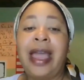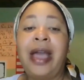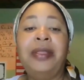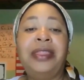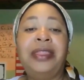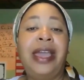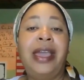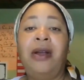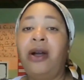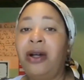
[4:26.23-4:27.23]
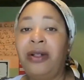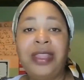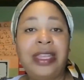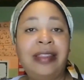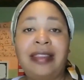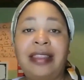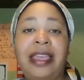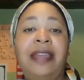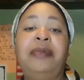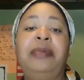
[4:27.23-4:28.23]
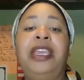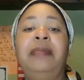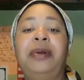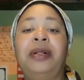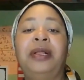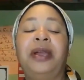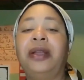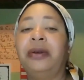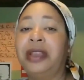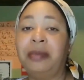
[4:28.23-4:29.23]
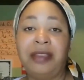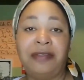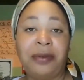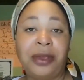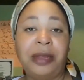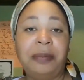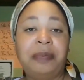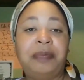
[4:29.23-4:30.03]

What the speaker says: out that all the enslaved people are going to be free.